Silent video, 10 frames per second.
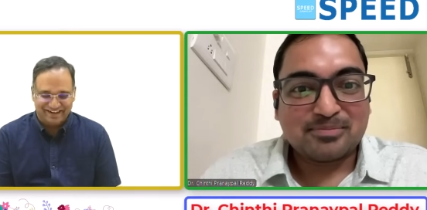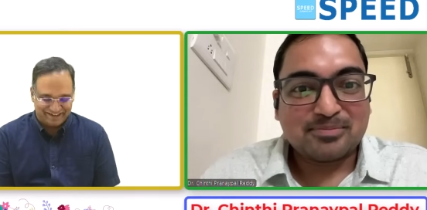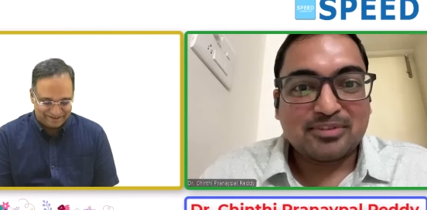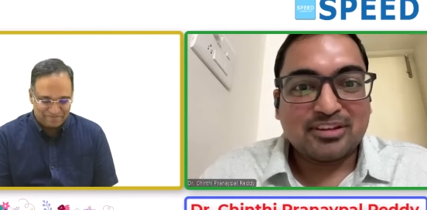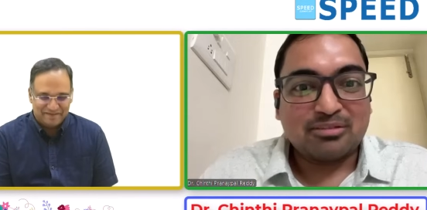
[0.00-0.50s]

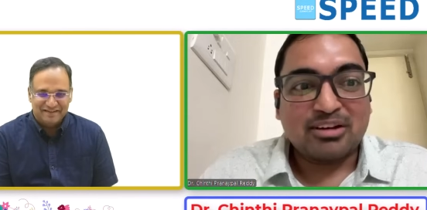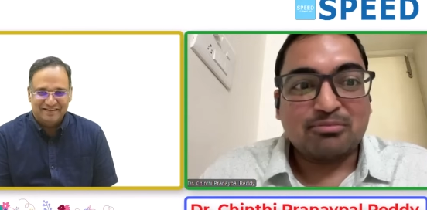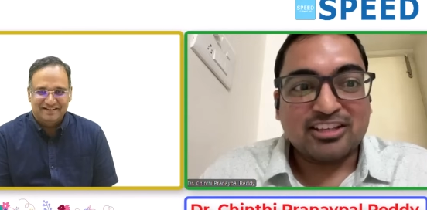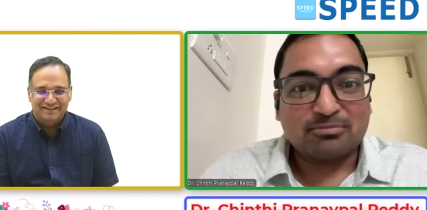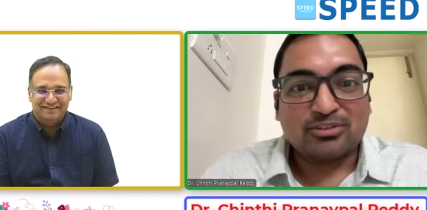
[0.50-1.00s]
Speaker 1: Great. And my
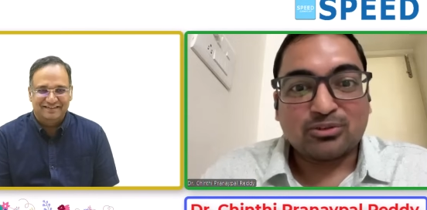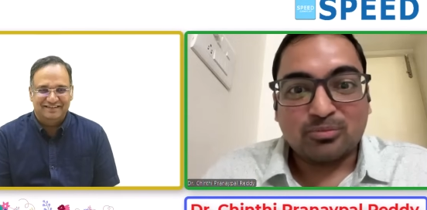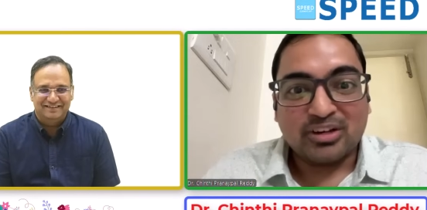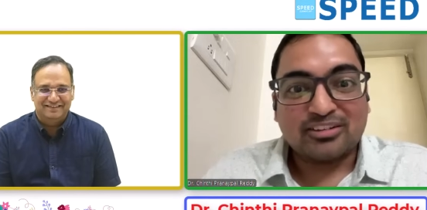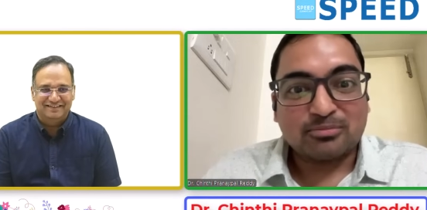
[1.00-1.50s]
batchmates,
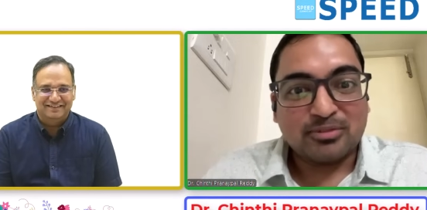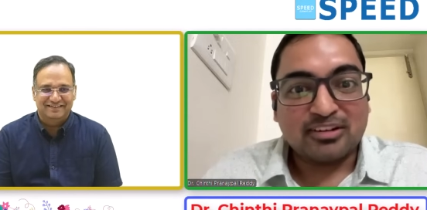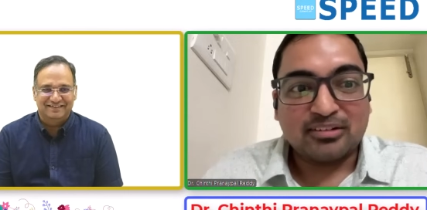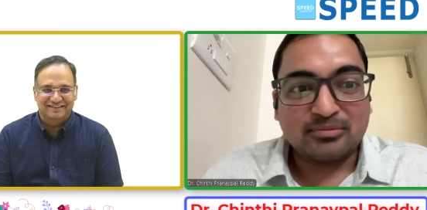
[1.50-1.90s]
Homia, especially.